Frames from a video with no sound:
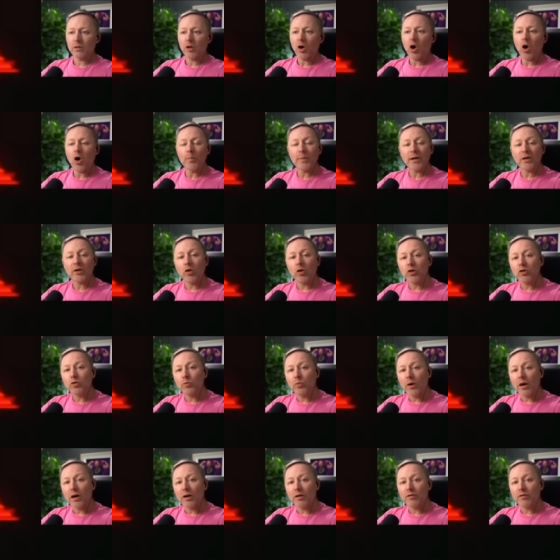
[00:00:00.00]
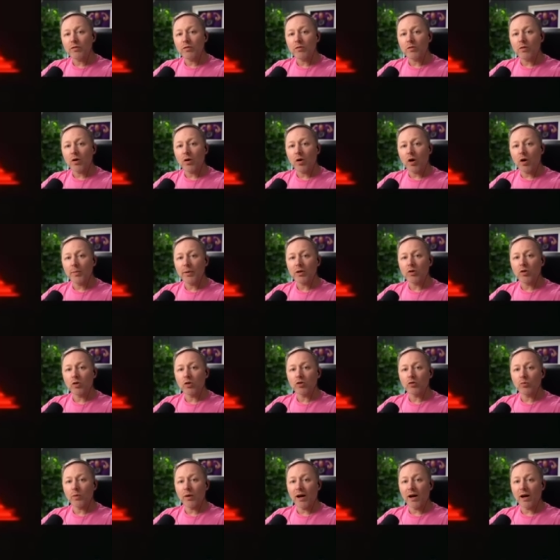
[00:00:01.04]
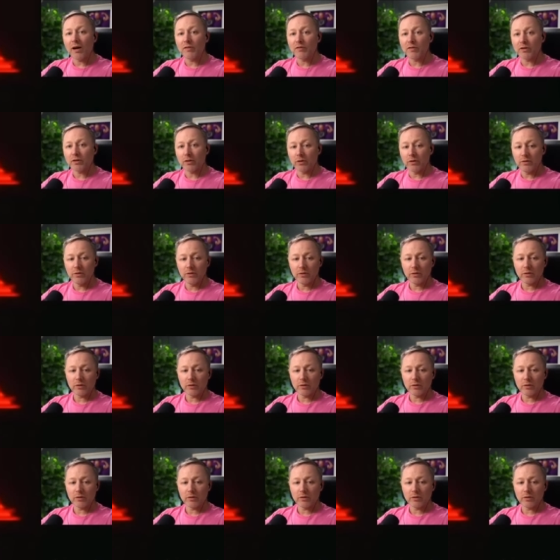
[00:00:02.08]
Oh my God, what have, oh my God, what have I done?